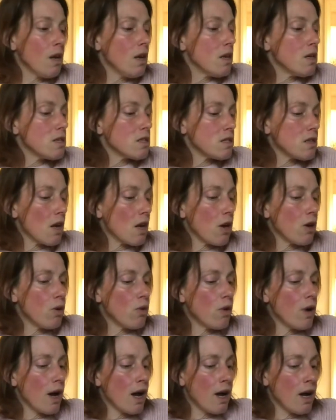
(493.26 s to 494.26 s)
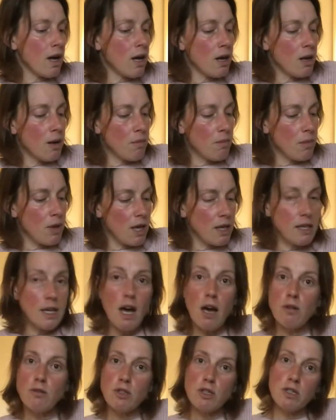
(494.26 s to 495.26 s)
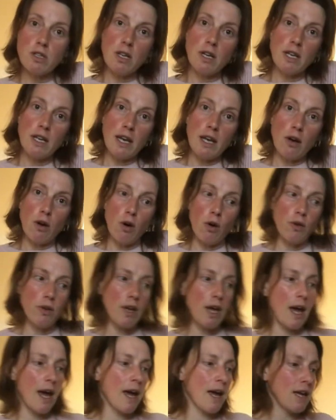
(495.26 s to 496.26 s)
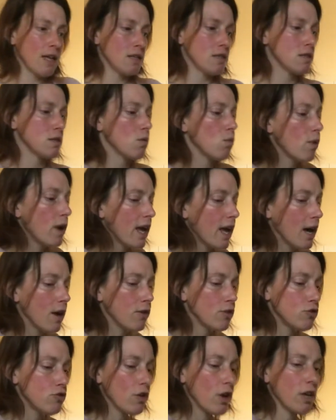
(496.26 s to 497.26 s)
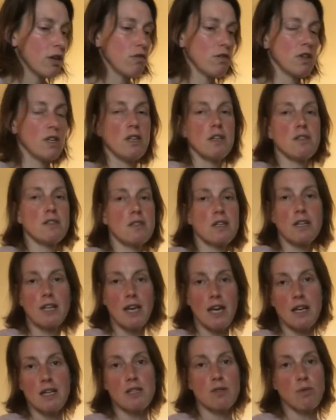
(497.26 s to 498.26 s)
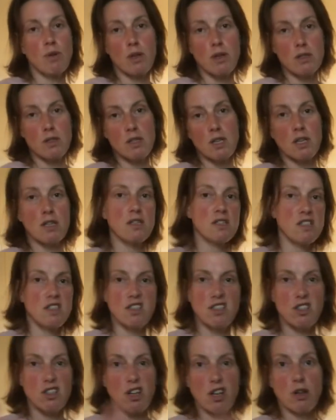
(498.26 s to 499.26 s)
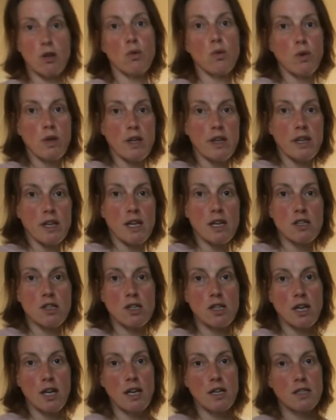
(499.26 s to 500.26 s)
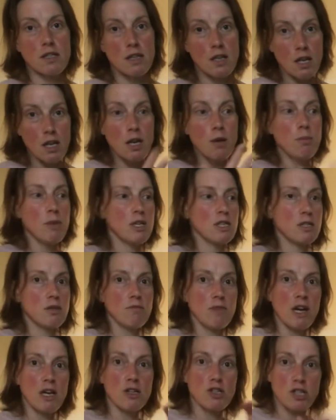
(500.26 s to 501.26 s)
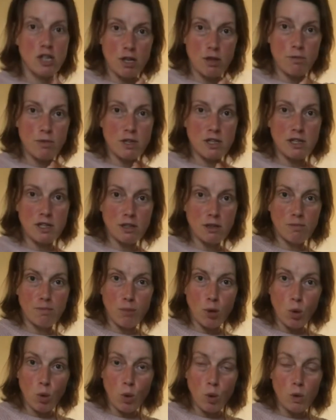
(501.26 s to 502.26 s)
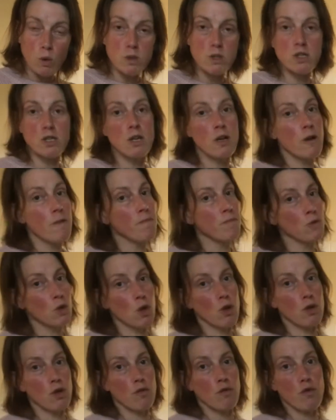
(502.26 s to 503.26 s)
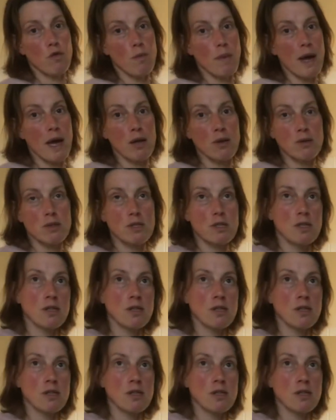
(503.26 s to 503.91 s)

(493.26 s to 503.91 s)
So yeah, I'm just going to get on and weigh out the dry ingredients. And again, it's one of those things you just chuck it all in the KitchenAid, mix them around, shape them into little balls, cook them for about